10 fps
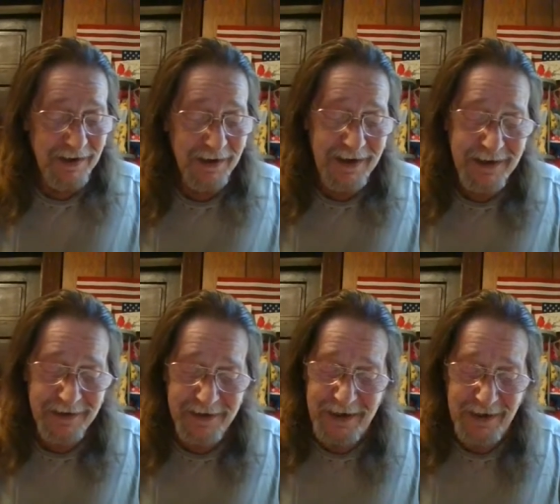
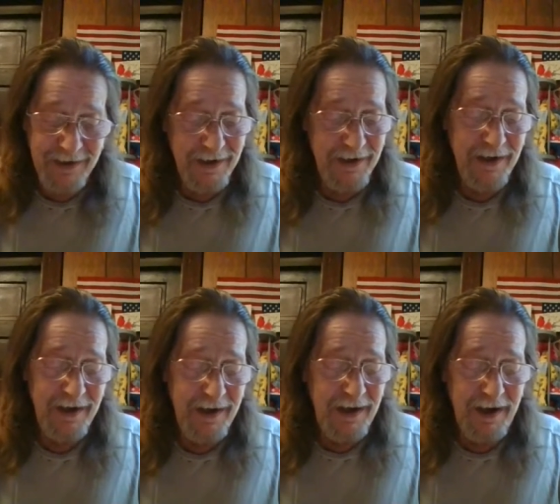Lindsay,
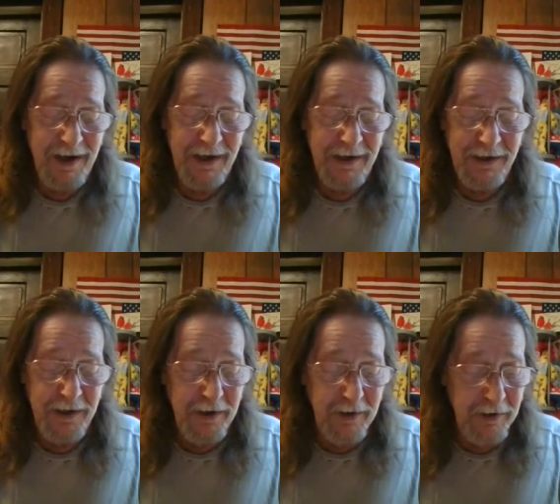
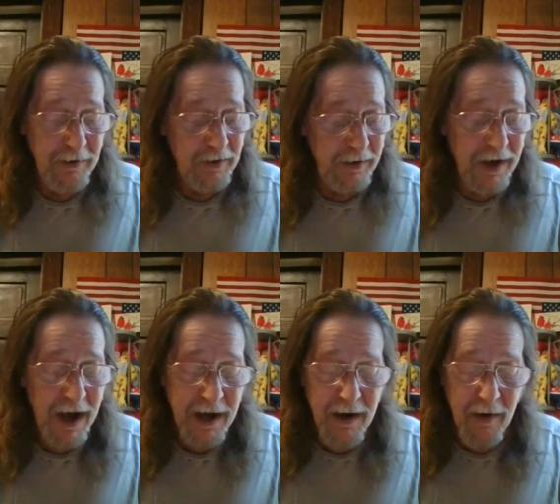you
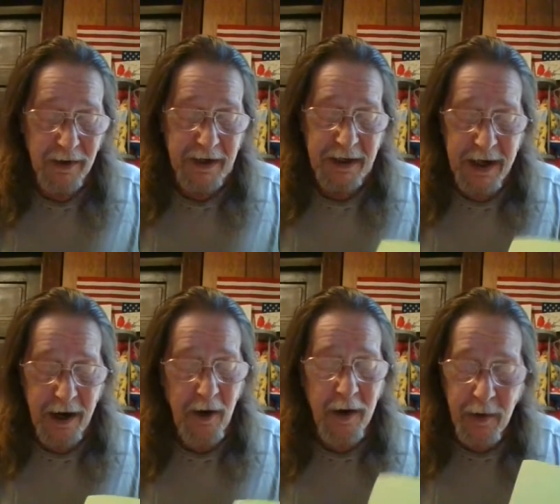not only
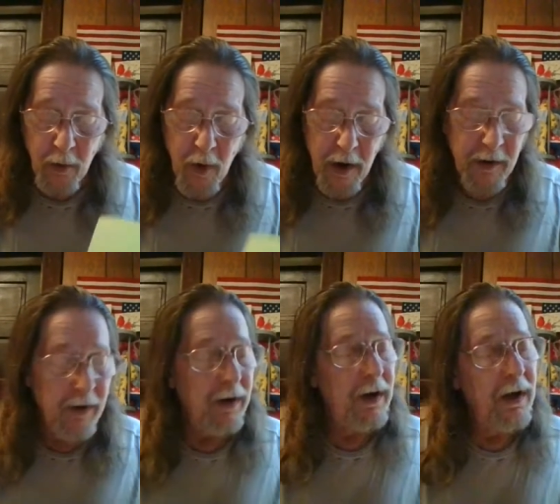carry
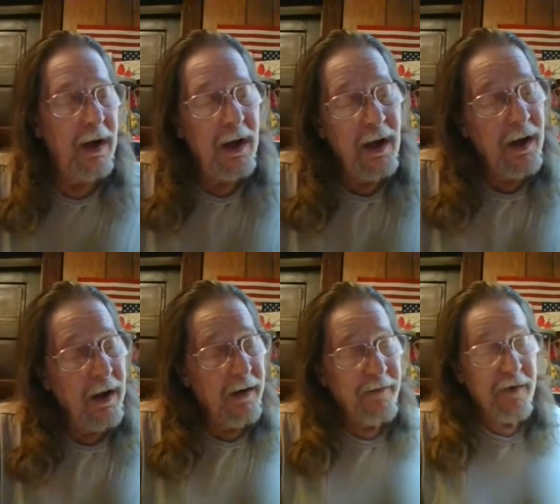water
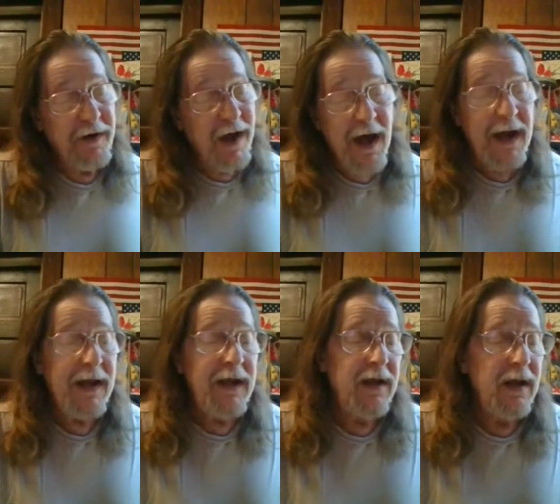for
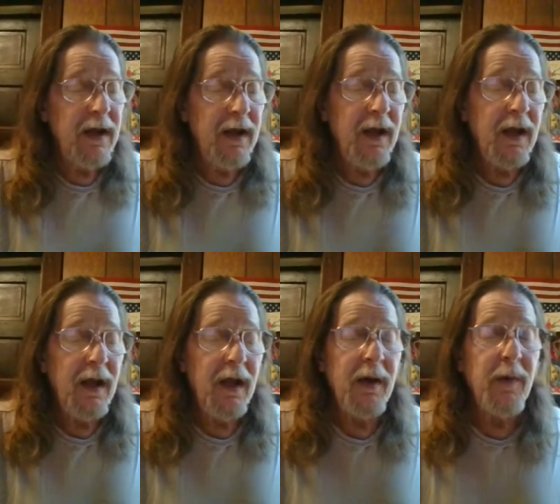Donnie,
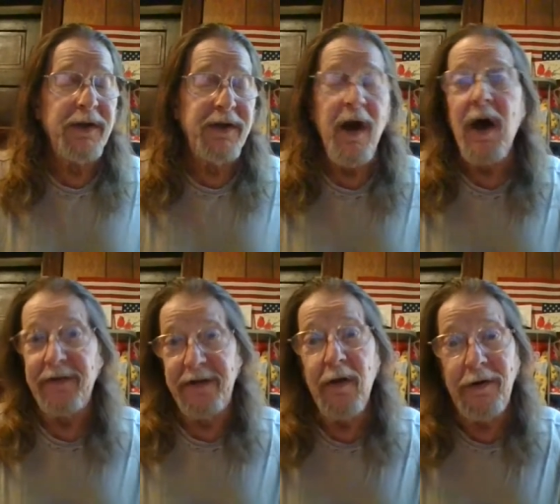but you
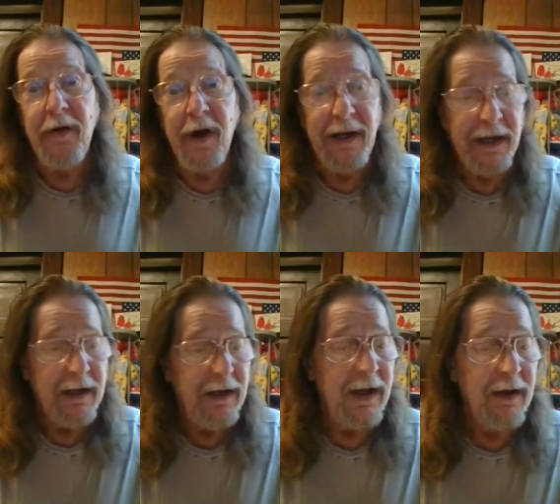also drink
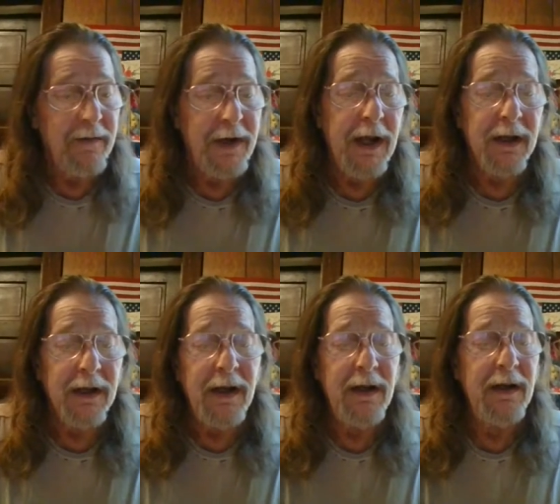it,
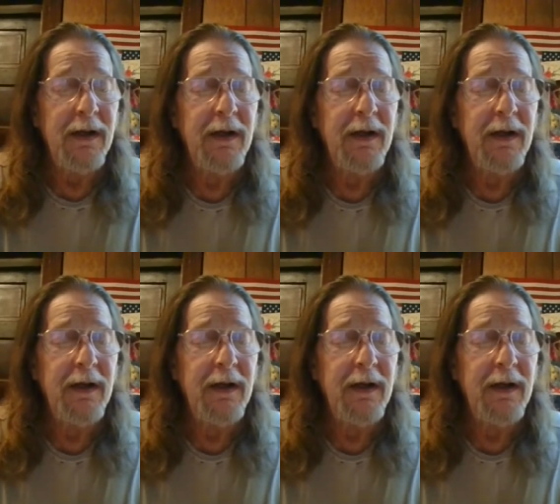evidently.